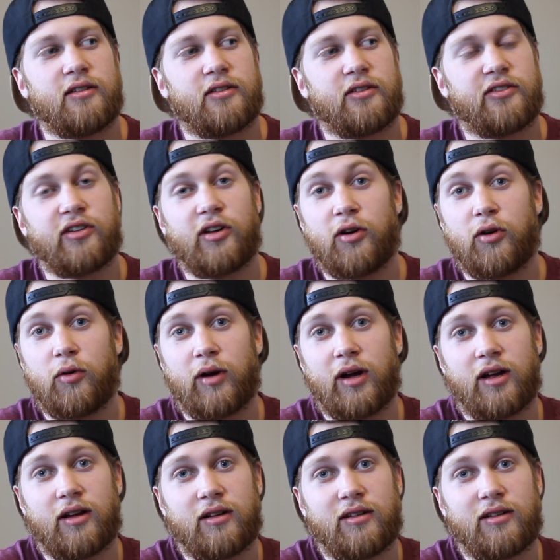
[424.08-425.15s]
So,
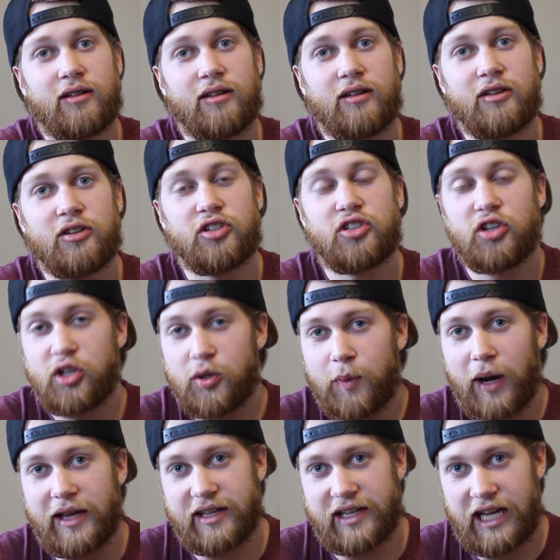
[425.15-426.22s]
should you
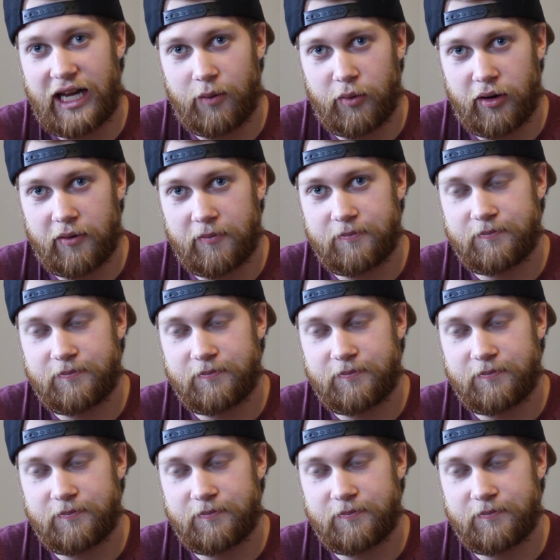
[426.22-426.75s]
buy the camera?